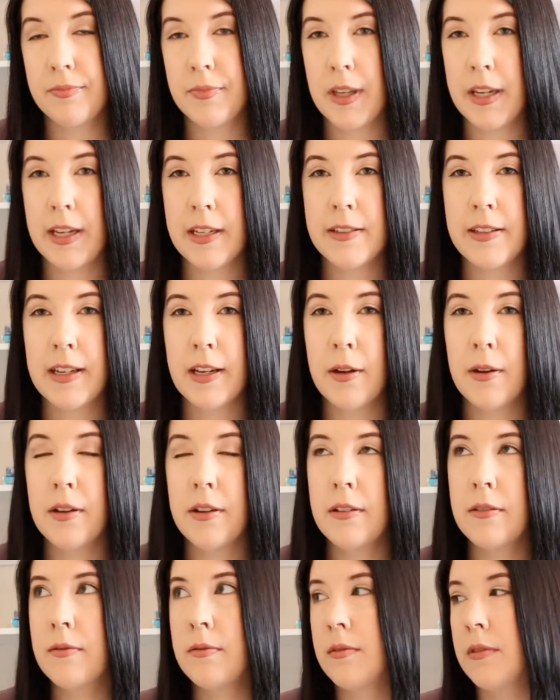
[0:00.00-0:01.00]
Like it's like
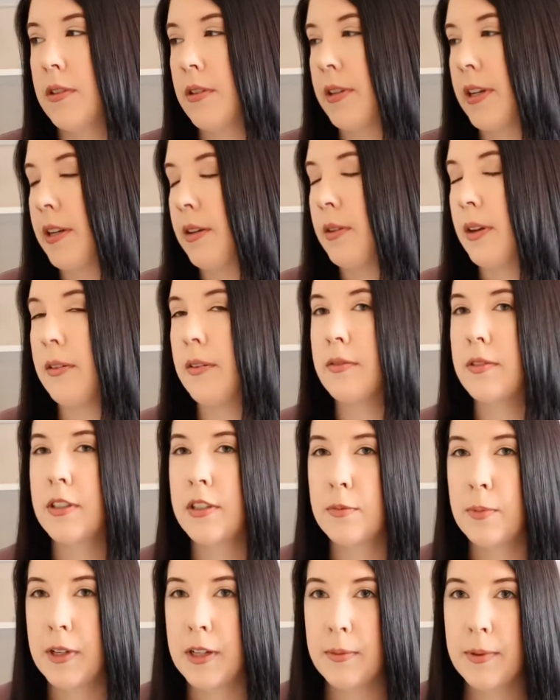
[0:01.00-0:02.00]
a, okay, I have to
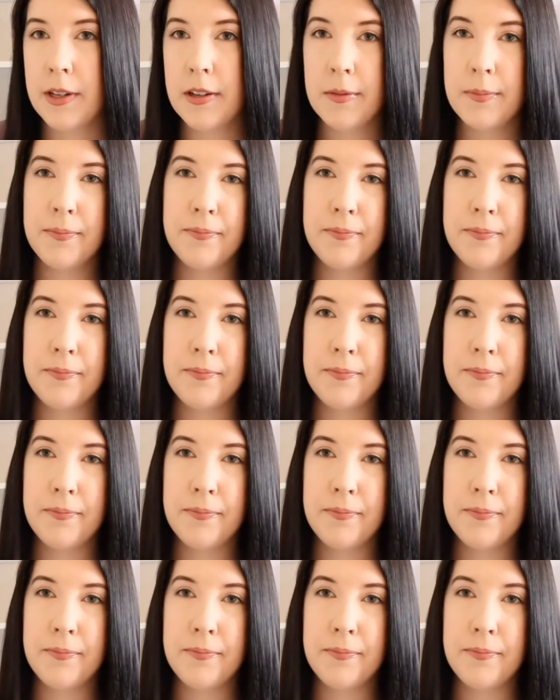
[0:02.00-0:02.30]
explain it better.